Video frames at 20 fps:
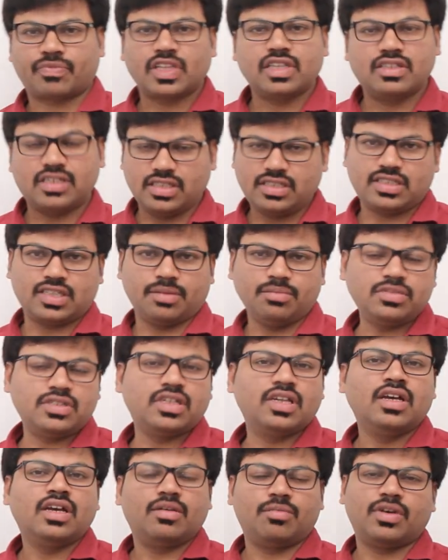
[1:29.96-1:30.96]

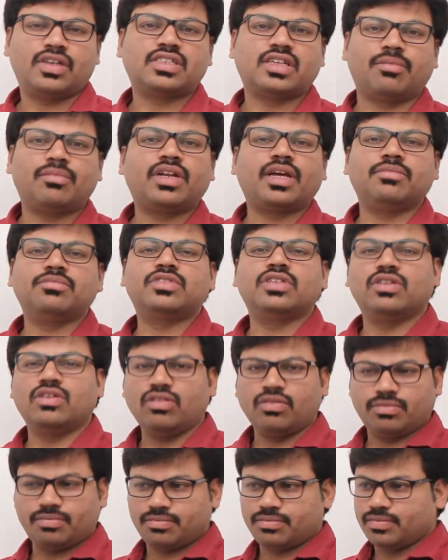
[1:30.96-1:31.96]
systems, but sometimes, in
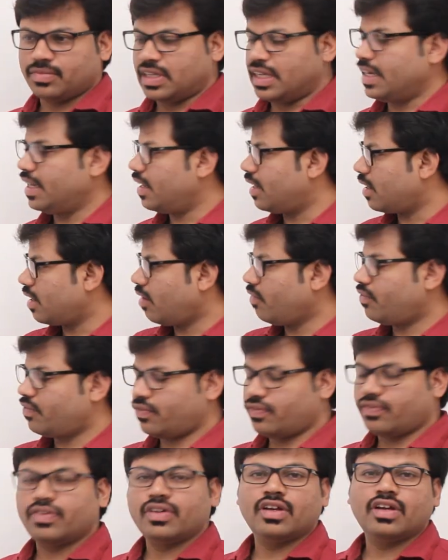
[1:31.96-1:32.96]
a
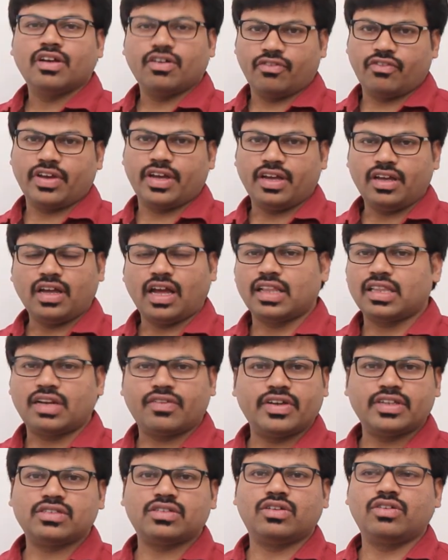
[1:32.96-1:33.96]
rough way,
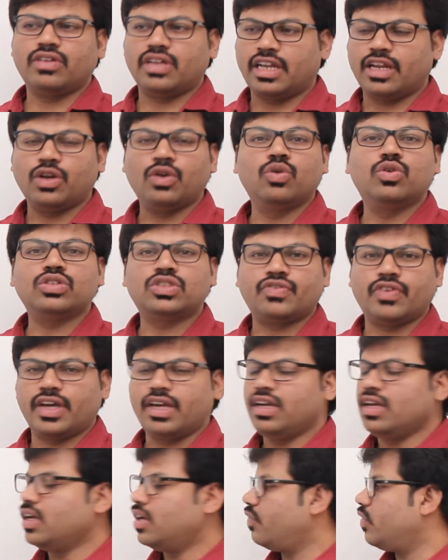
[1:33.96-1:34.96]
otherwise, in a loose
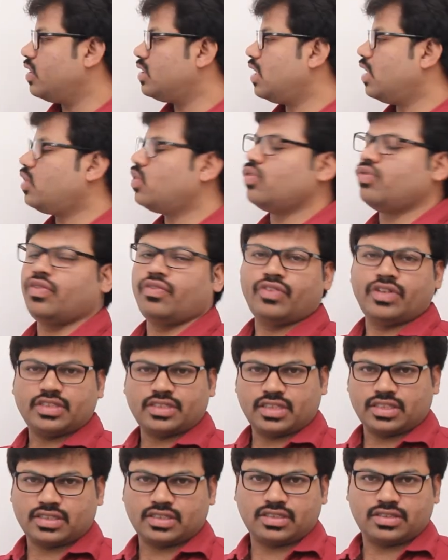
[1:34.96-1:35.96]
way, we say
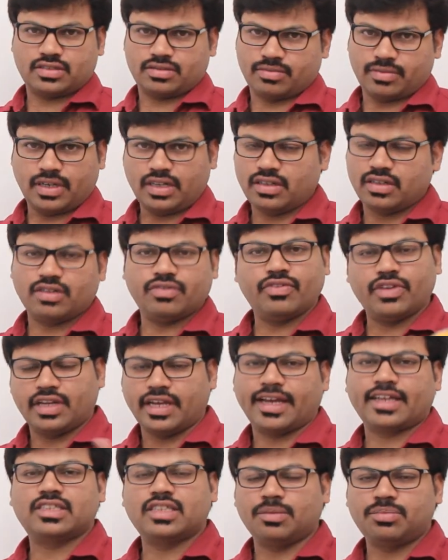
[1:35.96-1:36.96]
256. But
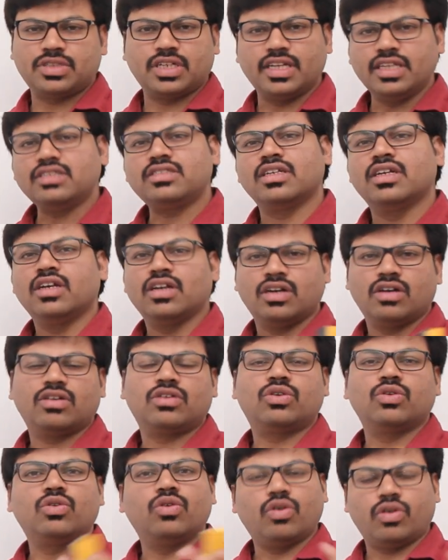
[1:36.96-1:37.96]
exception is
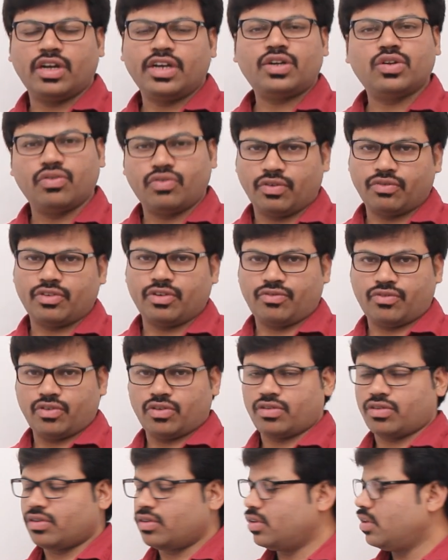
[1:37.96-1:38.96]
only
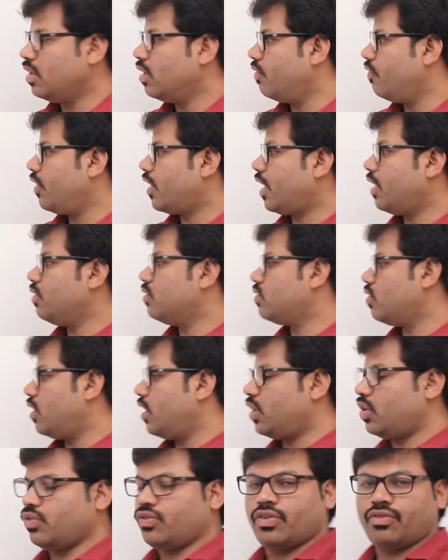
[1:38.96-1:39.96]
254. We can use only
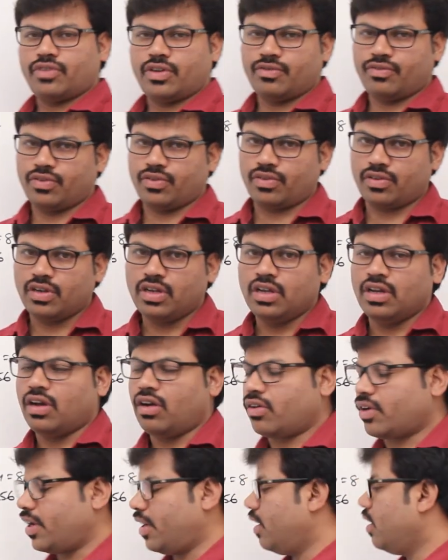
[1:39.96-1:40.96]
254.
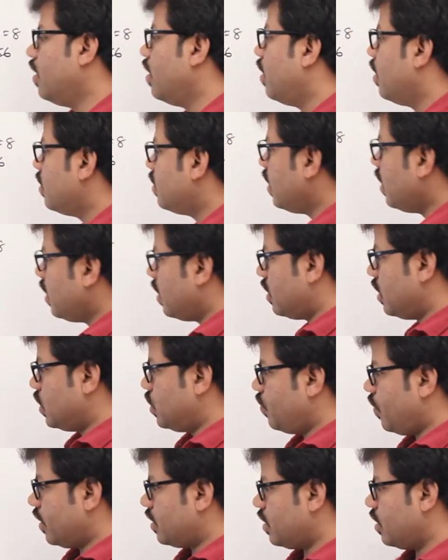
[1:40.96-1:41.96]
Okay. See the
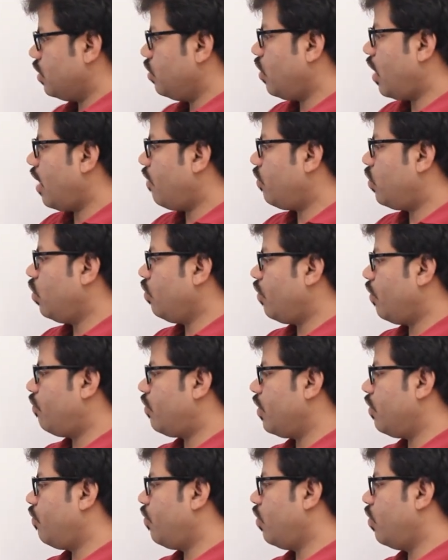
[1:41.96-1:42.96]
situation. You have
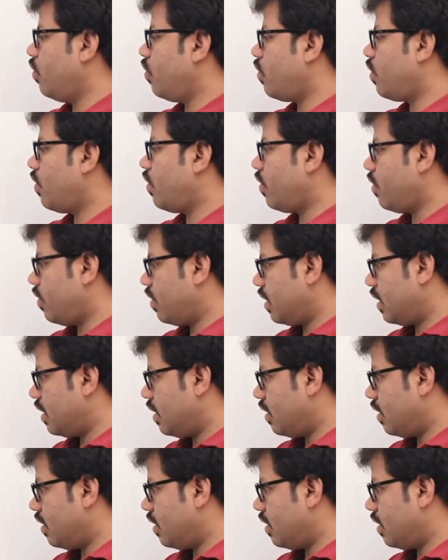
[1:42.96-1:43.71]
254